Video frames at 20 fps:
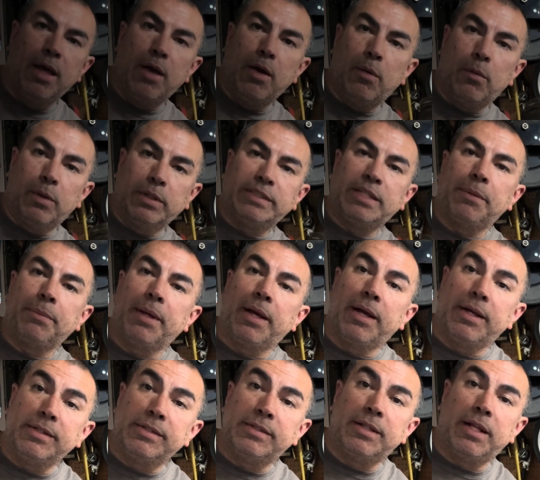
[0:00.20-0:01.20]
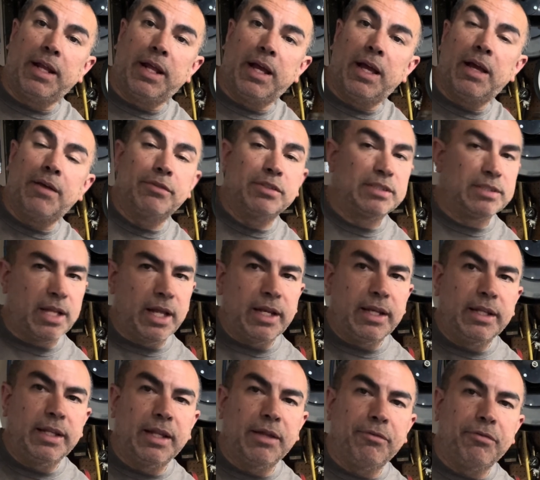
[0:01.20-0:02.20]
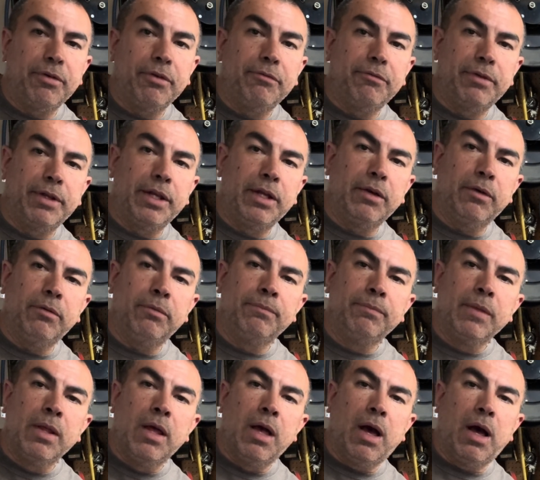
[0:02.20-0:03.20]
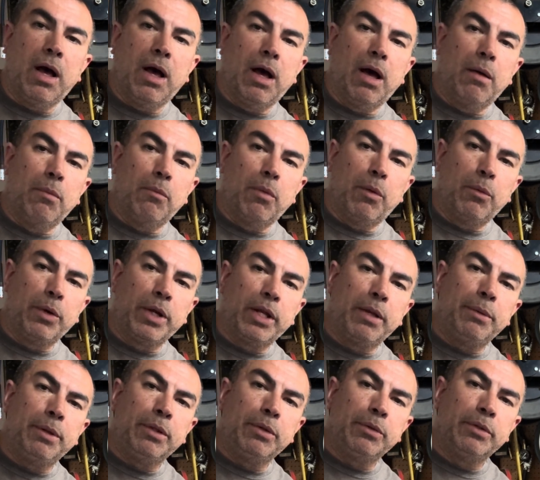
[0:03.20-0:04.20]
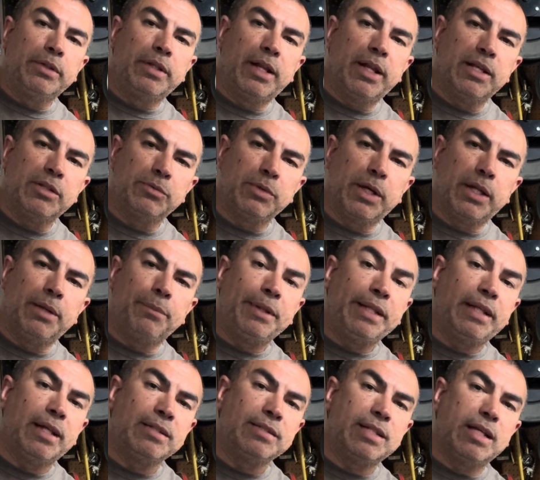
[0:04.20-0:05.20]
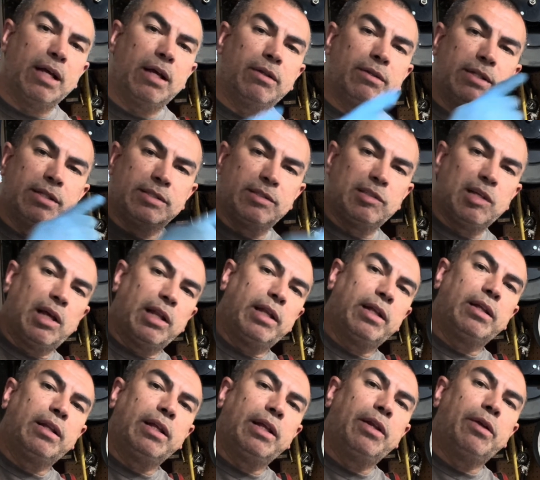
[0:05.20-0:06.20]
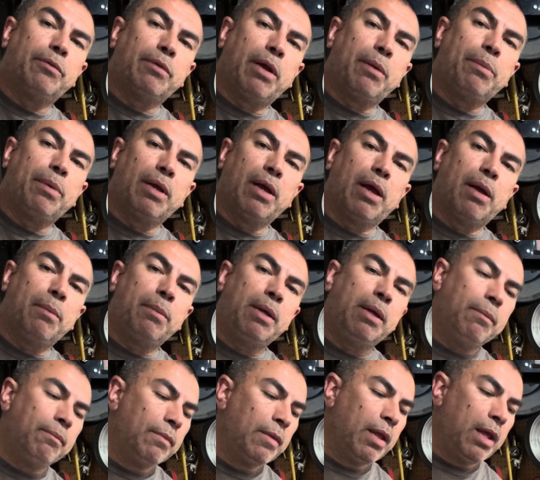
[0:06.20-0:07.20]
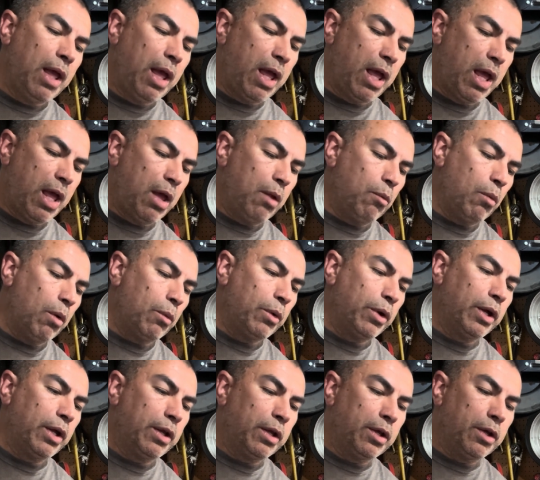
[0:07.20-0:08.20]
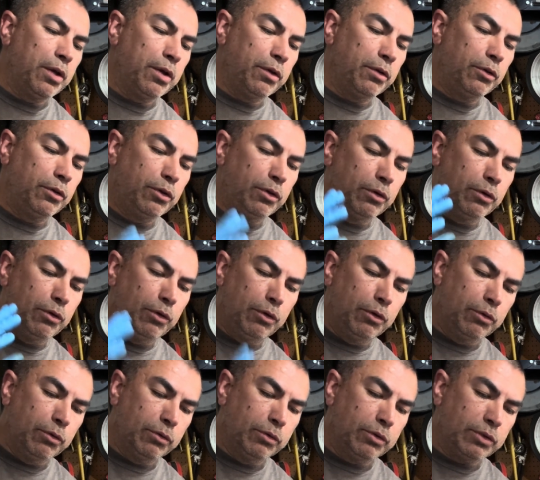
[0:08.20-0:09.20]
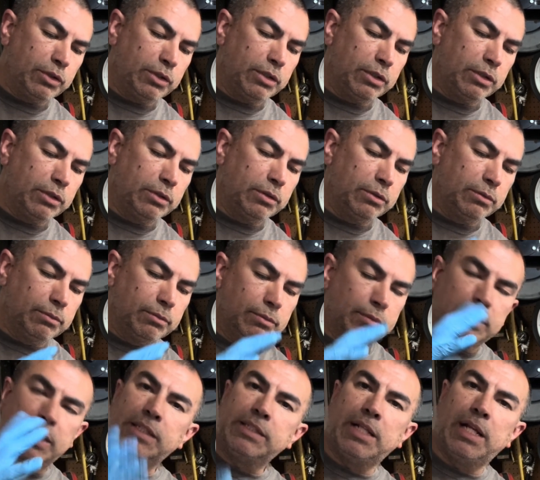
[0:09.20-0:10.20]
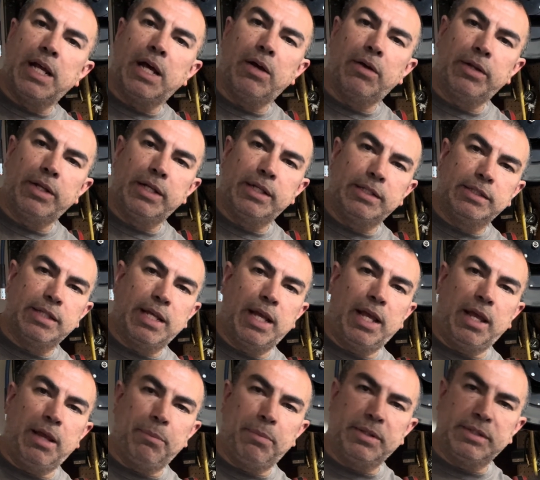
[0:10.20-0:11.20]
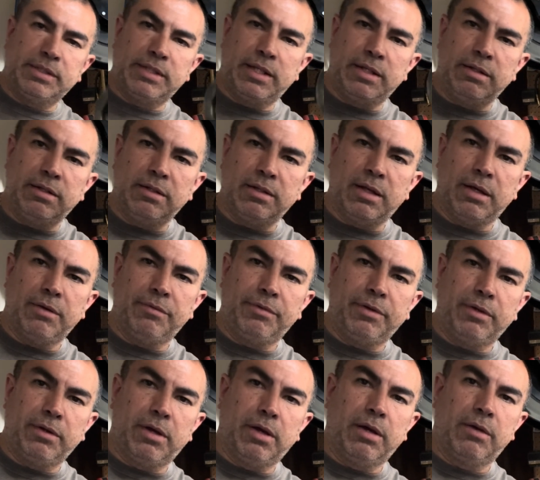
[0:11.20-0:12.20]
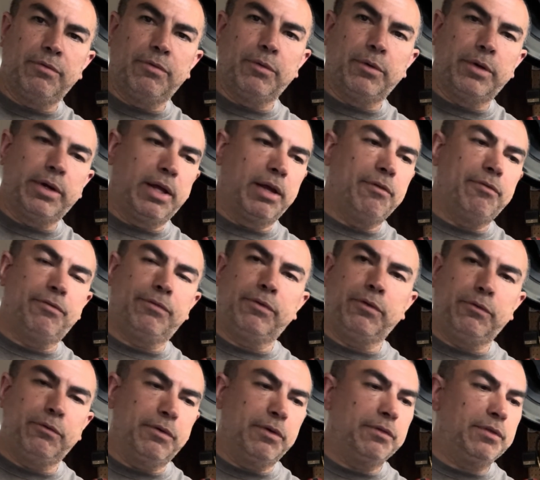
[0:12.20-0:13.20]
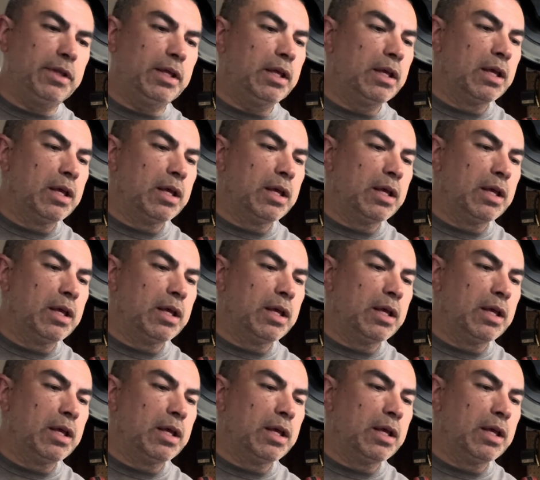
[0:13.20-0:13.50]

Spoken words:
What's up, guys? Today I have a slightly different video. What we're going to be doing today is we're going to be testing out this sonic cleaner right behind me, and what we're going to use to test it out is a piston off an Ford F-250.